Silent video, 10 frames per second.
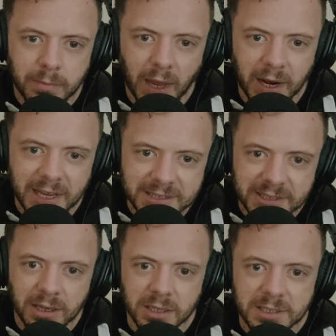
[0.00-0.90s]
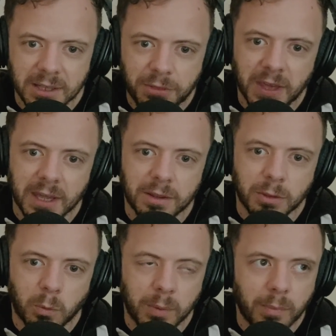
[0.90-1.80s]
I guess it's nice to think
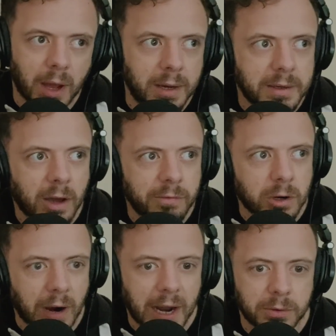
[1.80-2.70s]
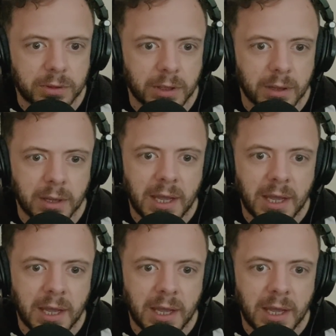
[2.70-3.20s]
that we might cover ground that